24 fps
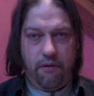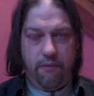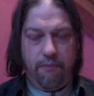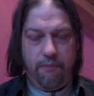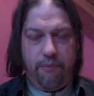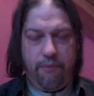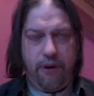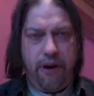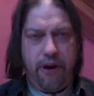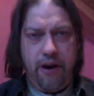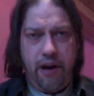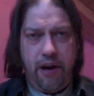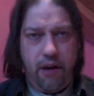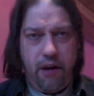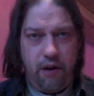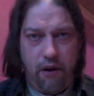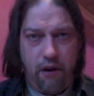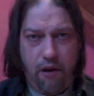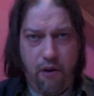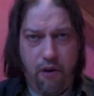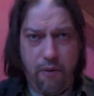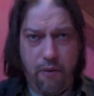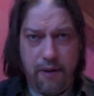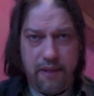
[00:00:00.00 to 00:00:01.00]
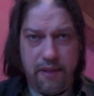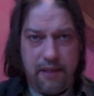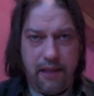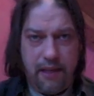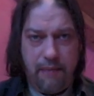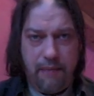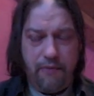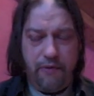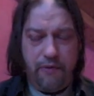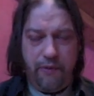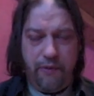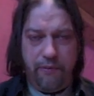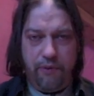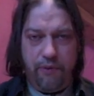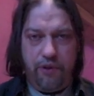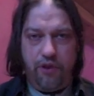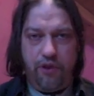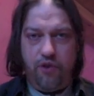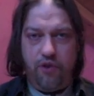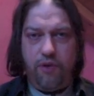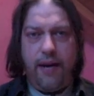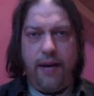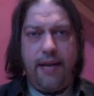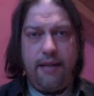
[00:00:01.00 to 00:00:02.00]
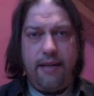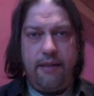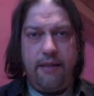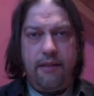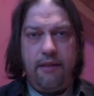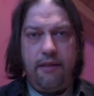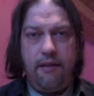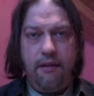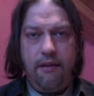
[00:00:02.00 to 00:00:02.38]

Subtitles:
Burnout always comes from stress.